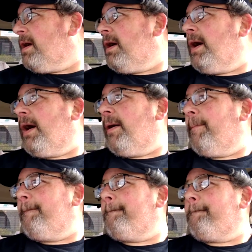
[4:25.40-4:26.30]

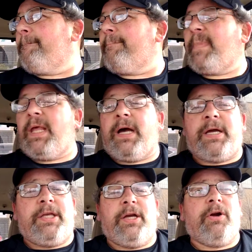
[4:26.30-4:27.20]
A
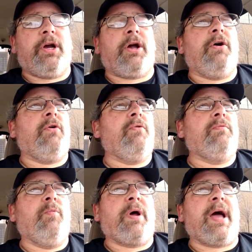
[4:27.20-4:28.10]
year ago,
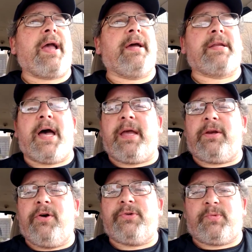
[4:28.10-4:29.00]
when I got
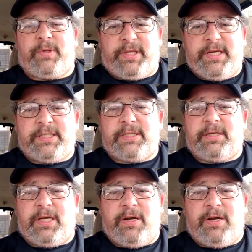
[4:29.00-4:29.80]
diagnosed with this,